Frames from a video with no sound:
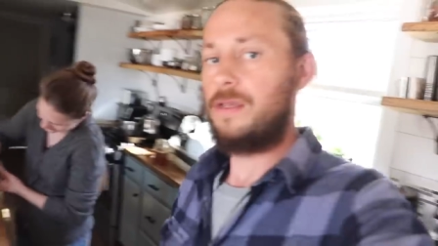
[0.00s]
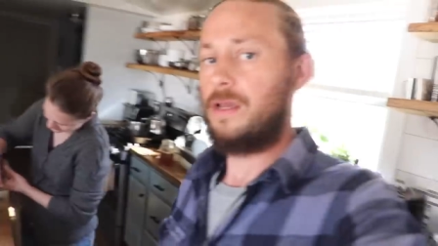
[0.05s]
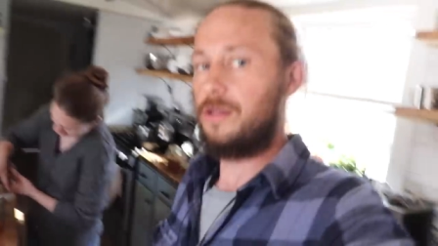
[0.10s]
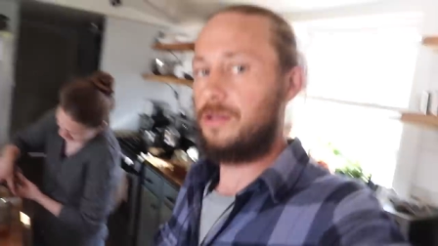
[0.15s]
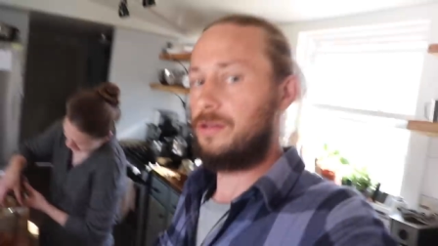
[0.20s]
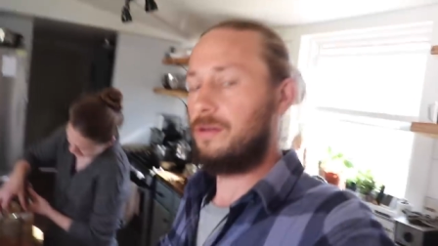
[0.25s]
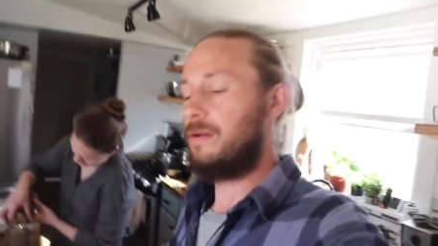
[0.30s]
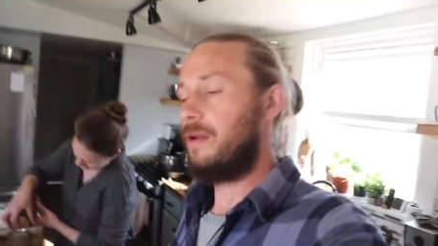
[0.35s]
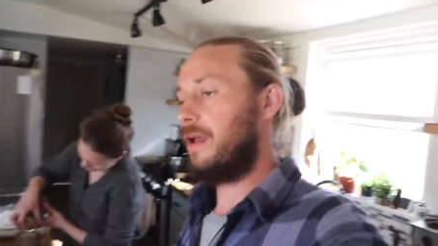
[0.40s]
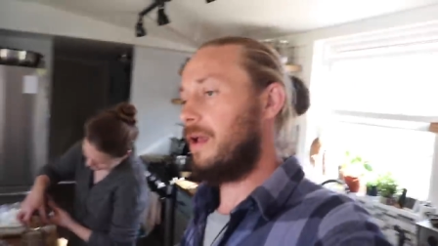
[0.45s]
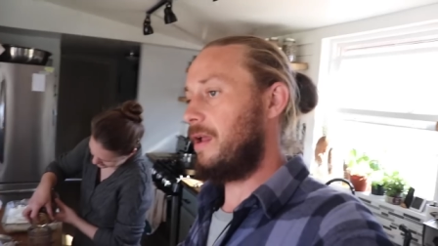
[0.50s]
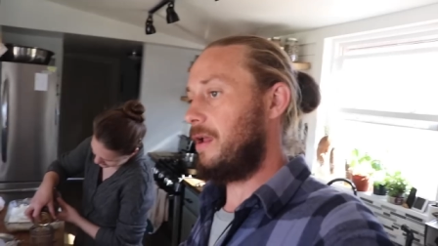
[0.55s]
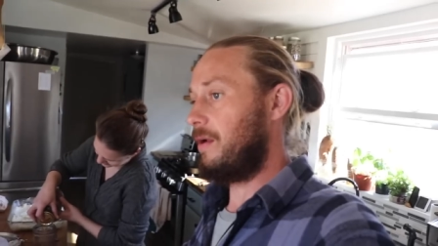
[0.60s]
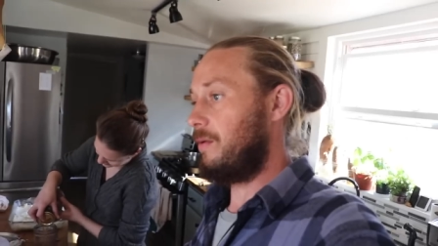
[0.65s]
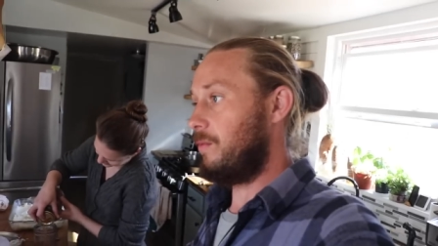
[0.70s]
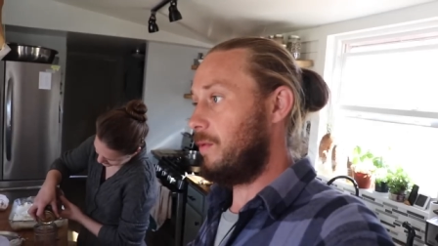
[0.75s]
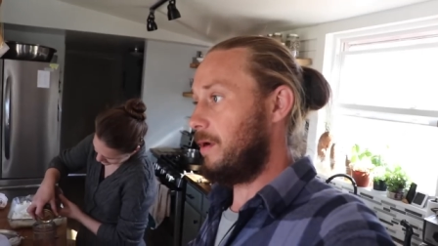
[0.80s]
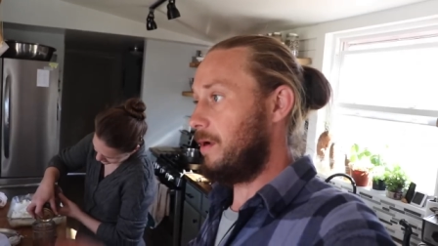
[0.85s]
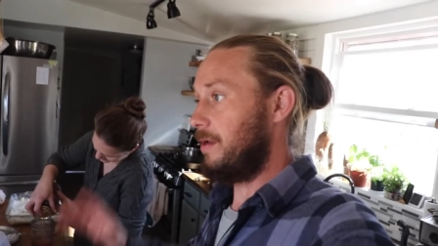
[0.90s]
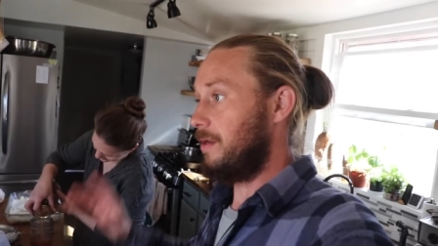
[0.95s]

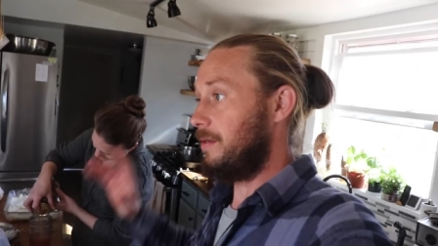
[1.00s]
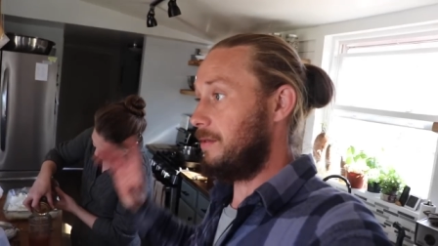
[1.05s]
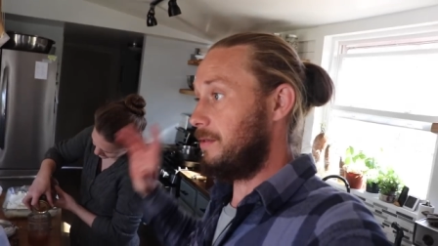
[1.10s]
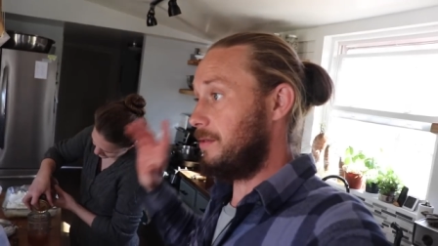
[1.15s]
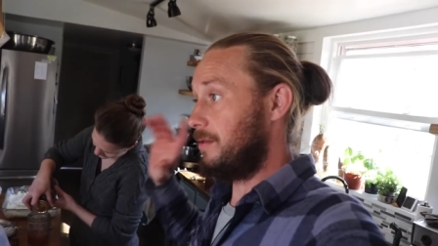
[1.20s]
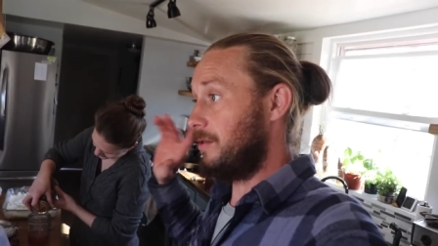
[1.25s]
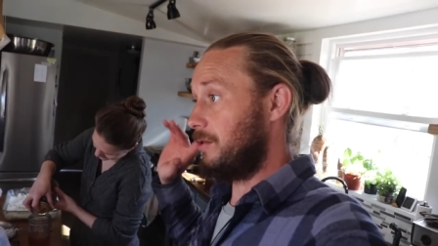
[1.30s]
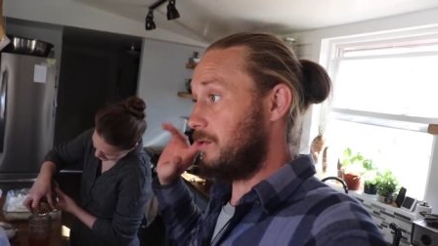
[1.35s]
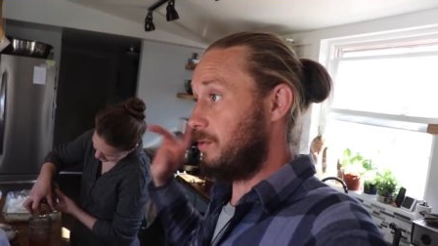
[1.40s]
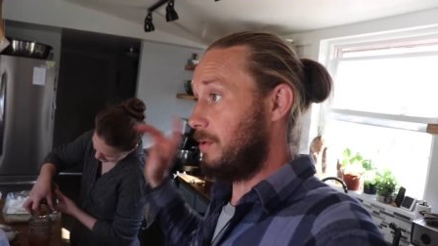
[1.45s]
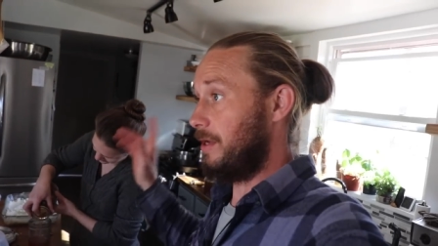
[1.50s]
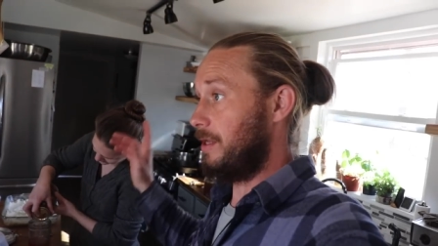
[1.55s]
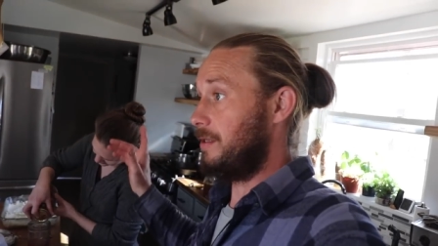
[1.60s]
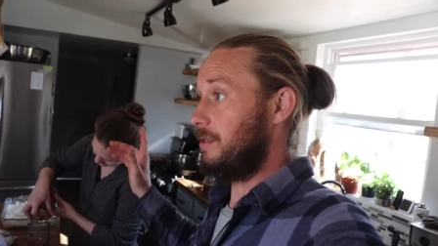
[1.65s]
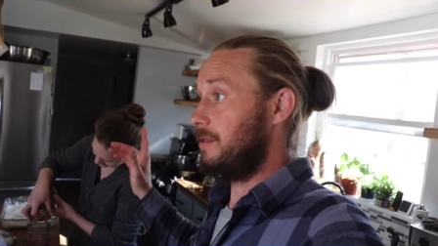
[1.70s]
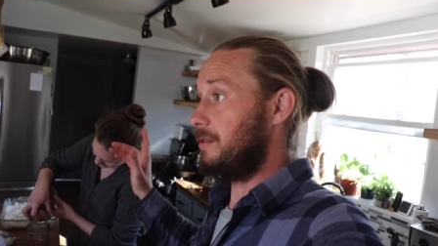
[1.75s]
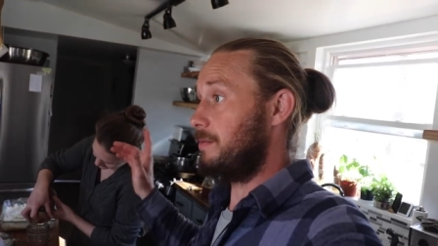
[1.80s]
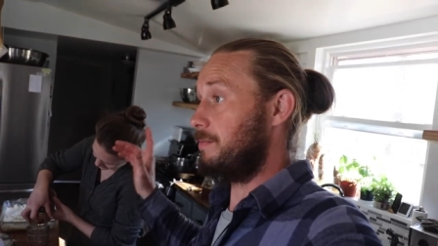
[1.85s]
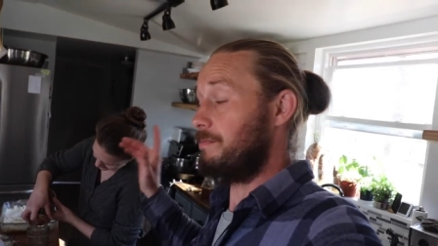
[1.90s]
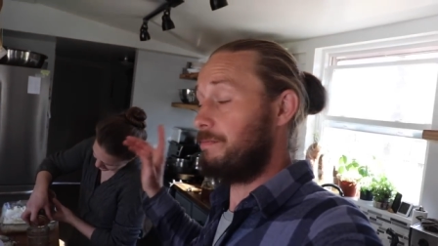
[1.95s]
Yesterday was the
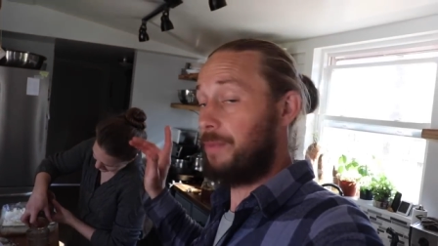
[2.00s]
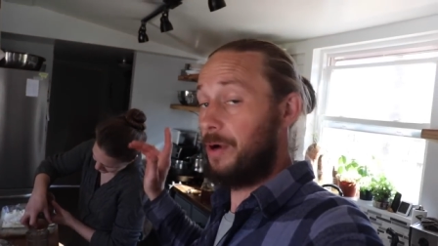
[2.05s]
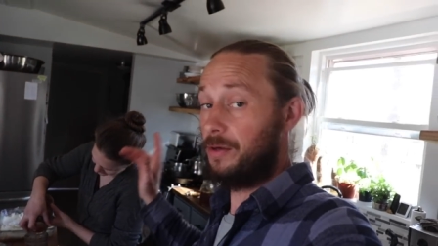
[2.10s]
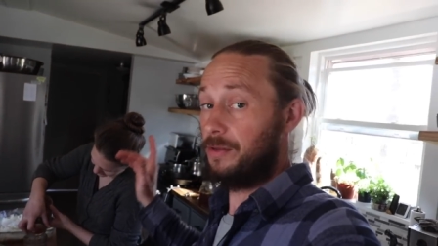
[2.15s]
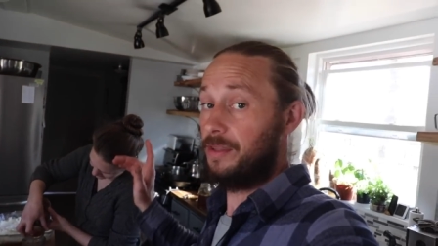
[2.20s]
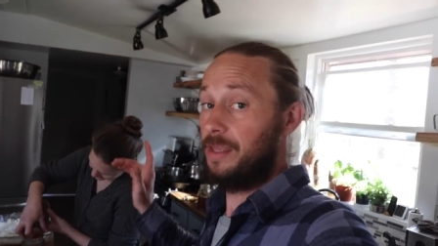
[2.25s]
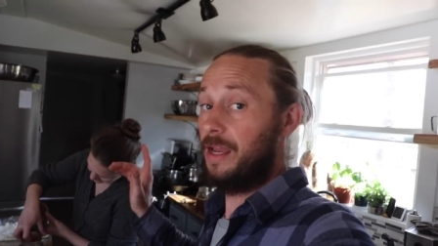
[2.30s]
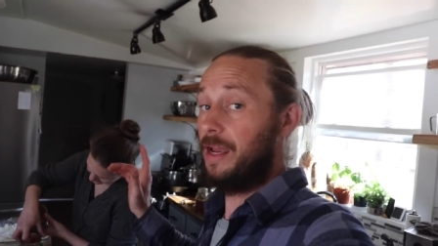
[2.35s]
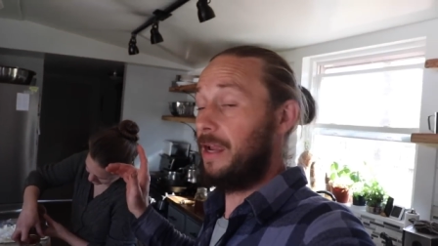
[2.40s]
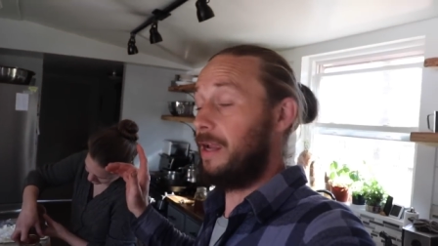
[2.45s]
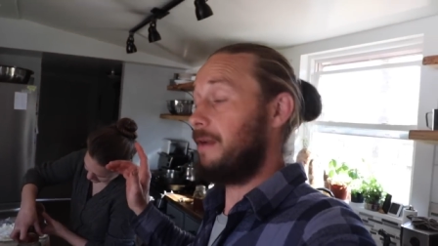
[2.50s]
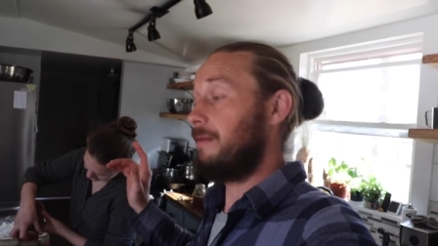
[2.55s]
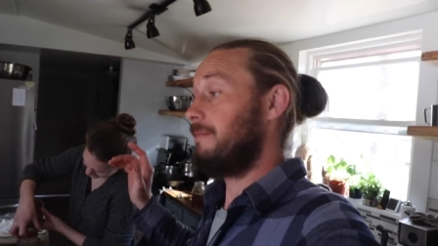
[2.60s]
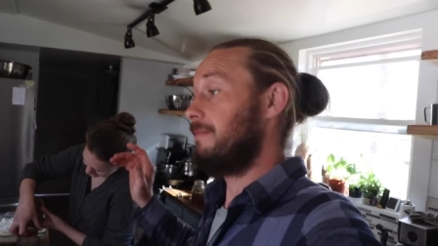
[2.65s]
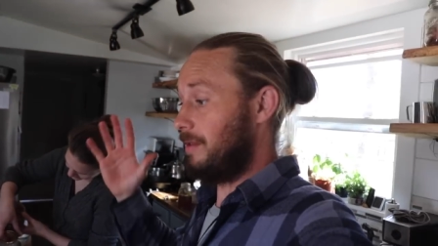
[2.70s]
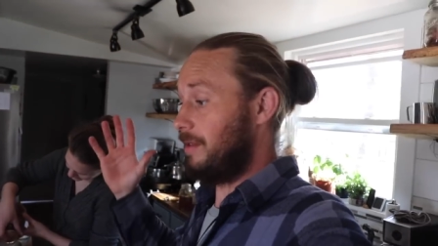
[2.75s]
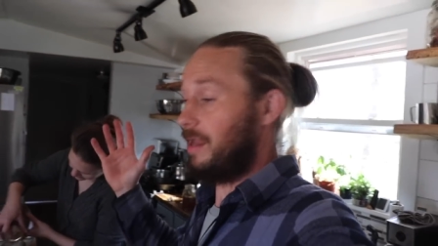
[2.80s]
twins' birthday.